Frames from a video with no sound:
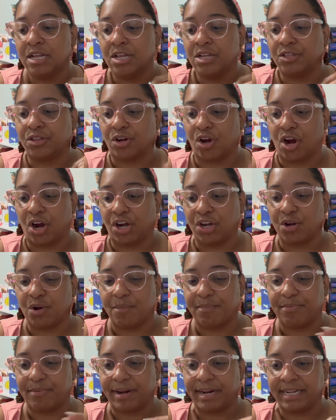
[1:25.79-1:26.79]
There are no
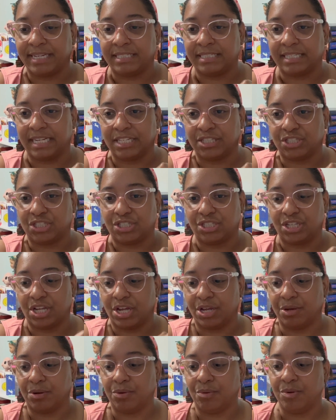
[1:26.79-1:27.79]
breaks, and
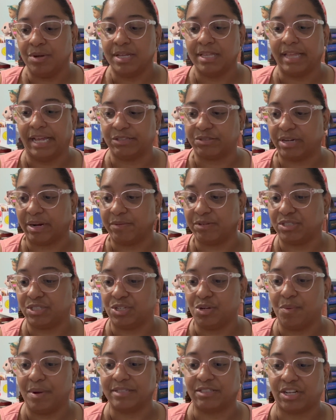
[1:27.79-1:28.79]
so that's what I was
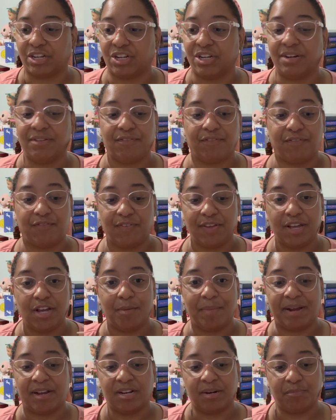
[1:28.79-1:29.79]
doing, so I couldn't
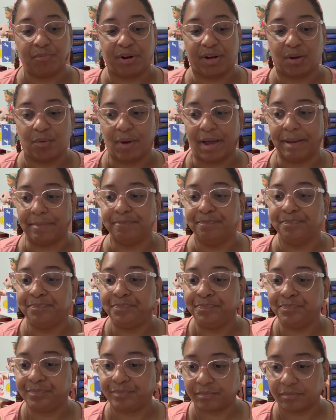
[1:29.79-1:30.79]
film, I couldn't break away.
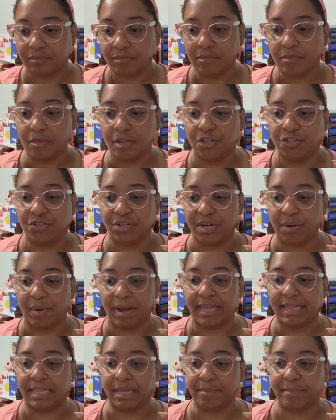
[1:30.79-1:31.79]
So
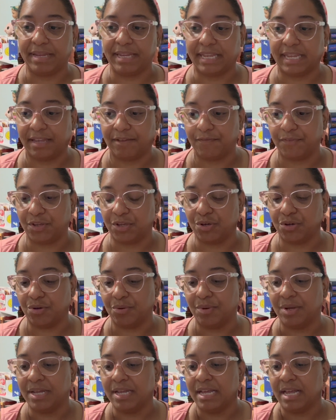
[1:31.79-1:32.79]
anyway, let me give you
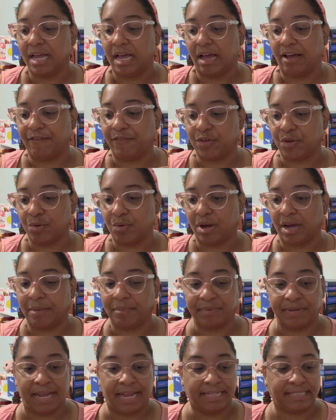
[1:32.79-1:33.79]
a few
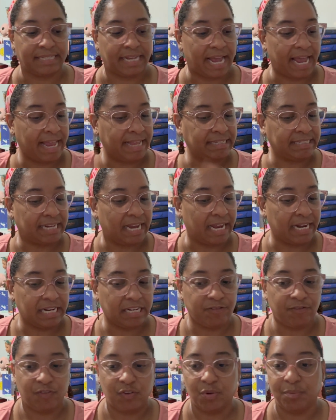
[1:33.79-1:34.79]
updates. I got a
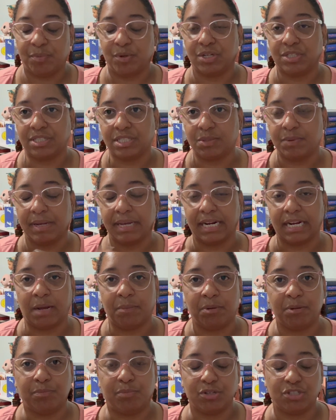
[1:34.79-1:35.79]
few books this week and a
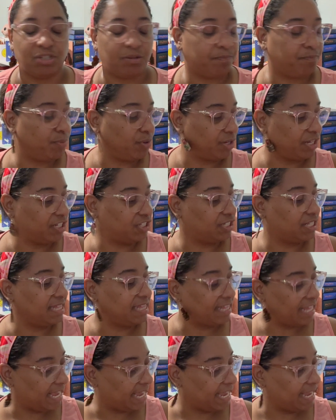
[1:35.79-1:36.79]
couple of bookish
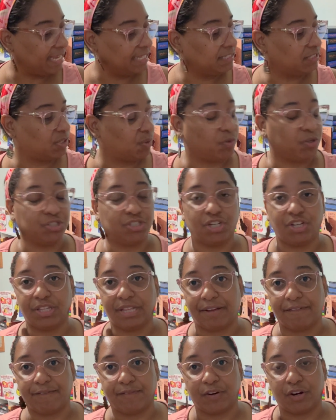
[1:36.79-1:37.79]
things, so I want to show you
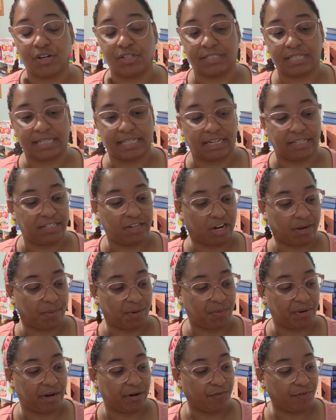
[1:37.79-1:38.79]
that first, and then I'll talk about
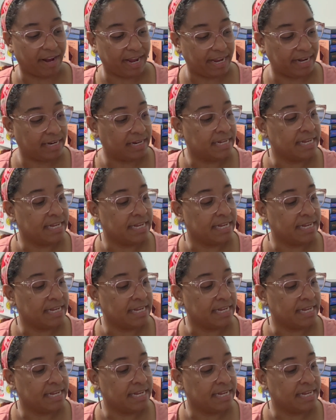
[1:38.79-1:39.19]
what I read,